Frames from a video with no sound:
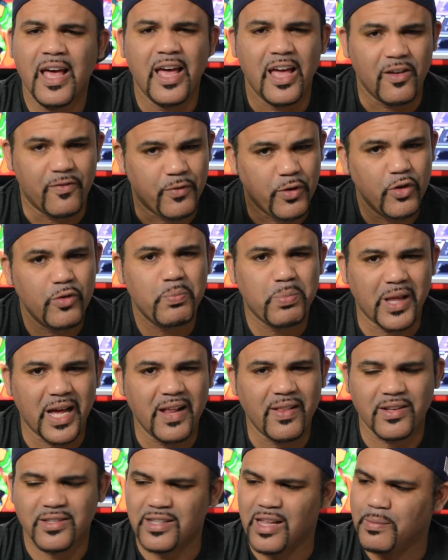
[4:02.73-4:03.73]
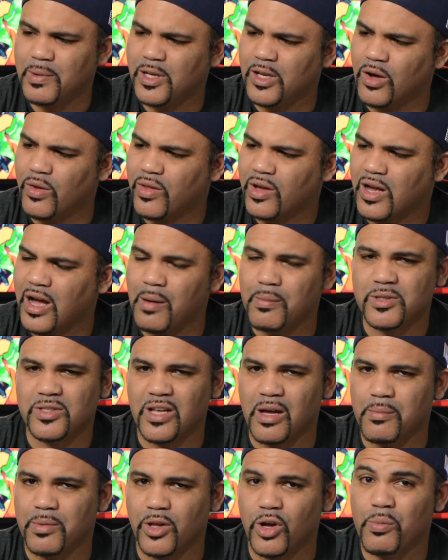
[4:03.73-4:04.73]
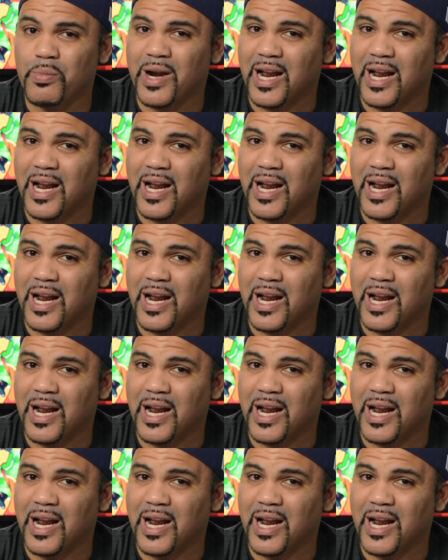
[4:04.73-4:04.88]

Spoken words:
If you've played this, let me know in the comments down below.